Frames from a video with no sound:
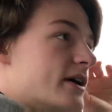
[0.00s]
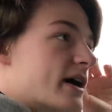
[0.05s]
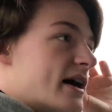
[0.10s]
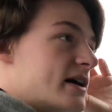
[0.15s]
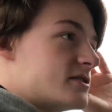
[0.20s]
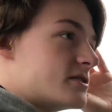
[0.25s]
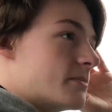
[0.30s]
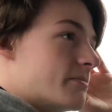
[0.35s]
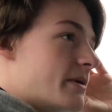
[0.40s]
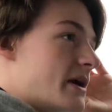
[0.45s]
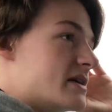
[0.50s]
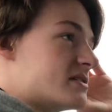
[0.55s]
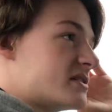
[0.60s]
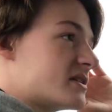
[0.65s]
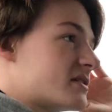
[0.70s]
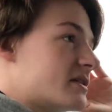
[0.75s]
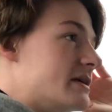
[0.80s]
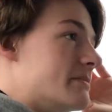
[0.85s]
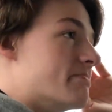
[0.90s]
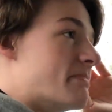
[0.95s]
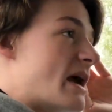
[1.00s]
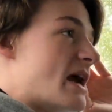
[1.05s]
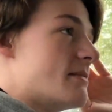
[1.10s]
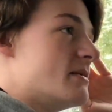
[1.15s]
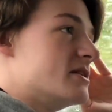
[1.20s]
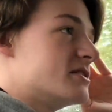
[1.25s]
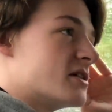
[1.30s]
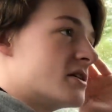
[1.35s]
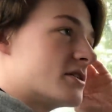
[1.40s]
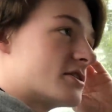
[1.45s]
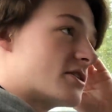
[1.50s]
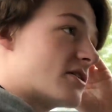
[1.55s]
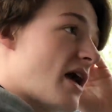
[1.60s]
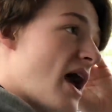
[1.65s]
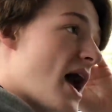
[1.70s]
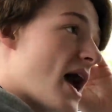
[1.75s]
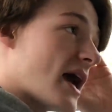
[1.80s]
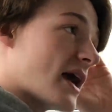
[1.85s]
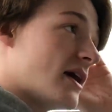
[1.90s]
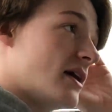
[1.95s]
You guys are basically babies on
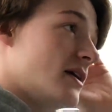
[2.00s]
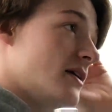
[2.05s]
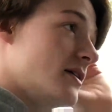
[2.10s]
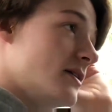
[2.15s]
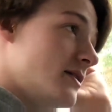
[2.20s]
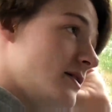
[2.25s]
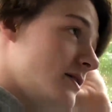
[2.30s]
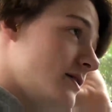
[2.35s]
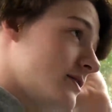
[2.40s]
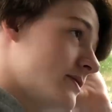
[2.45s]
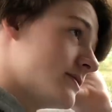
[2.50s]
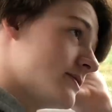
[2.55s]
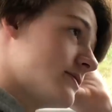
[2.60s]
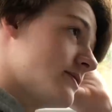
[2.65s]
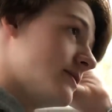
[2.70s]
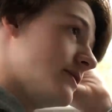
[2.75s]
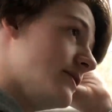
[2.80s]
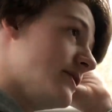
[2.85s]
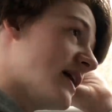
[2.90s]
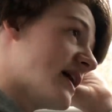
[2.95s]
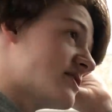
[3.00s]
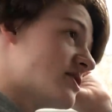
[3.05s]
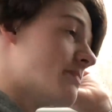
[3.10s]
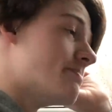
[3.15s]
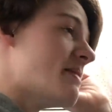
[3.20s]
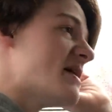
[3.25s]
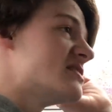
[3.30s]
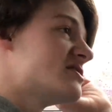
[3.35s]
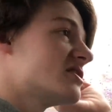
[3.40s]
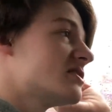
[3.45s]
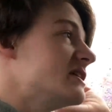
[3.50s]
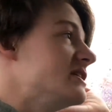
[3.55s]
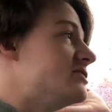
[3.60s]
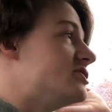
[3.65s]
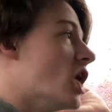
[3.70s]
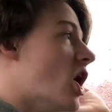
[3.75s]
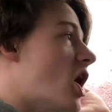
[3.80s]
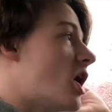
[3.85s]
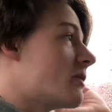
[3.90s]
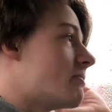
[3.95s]
crack. You guys are basically
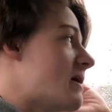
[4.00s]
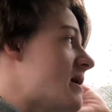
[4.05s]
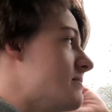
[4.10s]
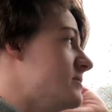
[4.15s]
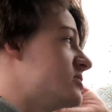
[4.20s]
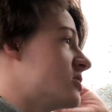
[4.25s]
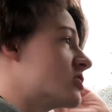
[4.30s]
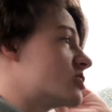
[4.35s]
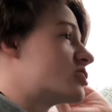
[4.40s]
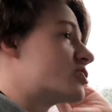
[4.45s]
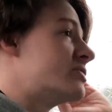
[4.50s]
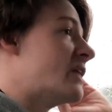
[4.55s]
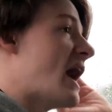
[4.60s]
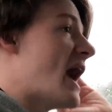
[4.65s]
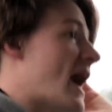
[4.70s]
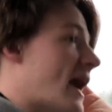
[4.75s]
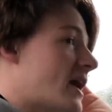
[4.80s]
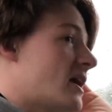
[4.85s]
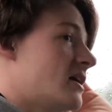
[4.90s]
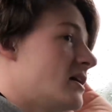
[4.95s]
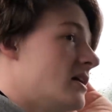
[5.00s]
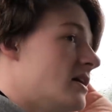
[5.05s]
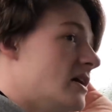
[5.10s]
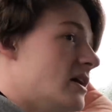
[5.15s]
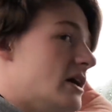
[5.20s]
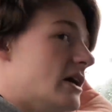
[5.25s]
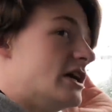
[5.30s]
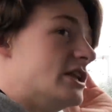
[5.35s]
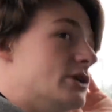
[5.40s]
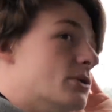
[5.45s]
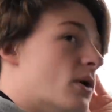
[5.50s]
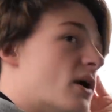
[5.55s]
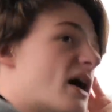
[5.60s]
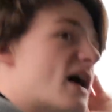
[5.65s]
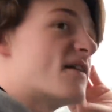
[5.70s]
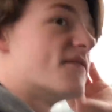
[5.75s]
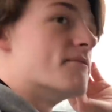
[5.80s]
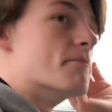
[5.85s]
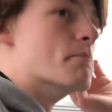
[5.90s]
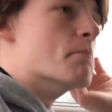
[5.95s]
dog babies on crack. And you all
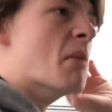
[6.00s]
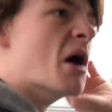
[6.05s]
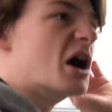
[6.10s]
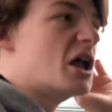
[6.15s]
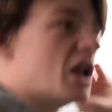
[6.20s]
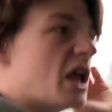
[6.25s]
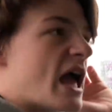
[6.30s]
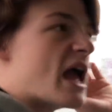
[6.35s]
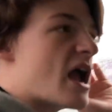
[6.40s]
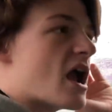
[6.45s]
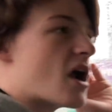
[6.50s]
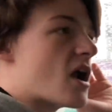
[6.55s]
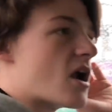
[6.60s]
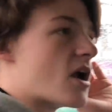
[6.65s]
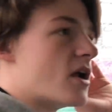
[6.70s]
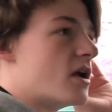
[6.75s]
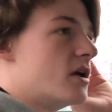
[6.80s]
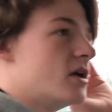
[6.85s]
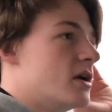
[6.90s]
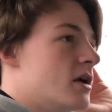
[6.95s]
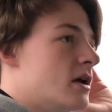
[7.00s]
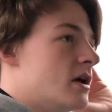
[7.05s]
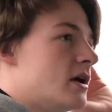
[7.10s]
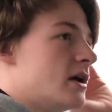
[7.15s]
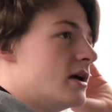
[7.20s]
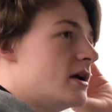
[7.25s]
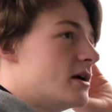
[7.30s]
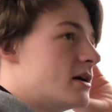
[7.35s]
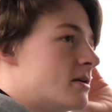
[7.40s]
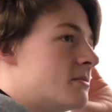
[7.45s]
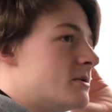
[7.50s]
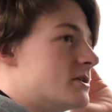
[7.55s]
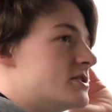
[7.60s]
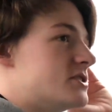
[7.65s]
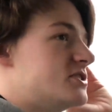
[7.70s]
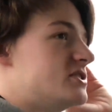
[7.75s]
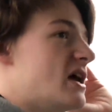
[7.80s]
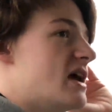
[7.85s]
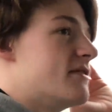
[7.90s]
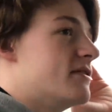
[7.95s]
have mutt hair. I'm going
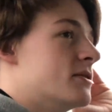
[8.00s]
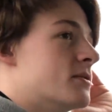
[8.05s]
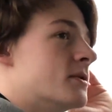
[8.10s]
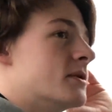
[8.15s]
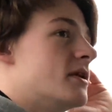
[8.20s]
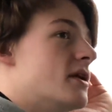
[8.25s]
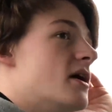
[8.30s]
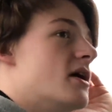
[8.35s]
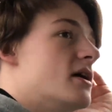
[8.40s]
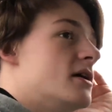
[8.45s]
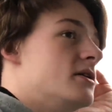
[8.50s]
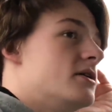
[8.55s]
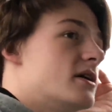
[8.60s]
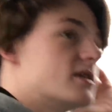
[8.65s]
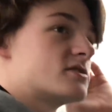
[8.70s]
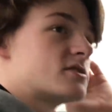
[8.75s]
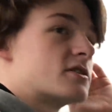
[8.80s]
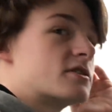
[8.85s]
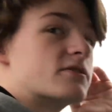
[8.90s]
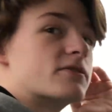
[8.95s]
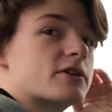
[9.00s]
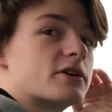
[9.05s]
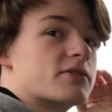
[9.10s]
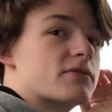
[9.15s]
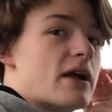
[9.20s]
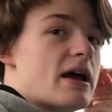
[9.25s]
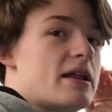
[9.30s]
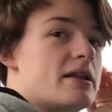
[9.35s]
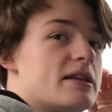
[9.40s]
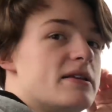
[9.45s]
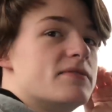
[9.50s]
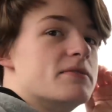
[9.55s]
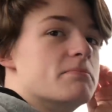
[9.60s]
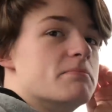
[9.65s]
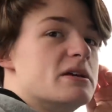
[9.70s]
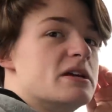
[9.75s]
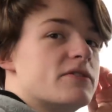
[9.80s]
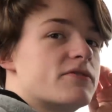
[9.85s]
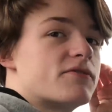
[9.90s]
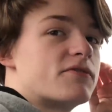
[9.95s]
to shave it one day, and you guys are going to regret even
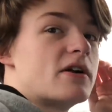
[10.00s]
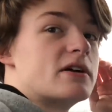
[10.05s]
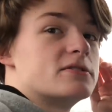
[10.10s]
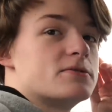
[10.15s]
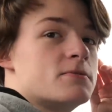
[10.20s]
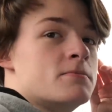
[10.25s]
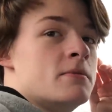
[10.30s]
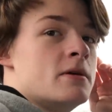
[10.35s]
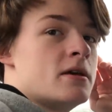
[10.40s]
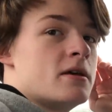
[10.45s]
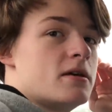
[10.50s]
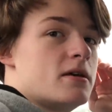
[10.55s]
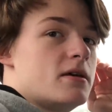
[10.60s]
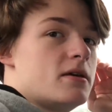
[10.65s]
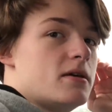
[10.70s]
being friends with me.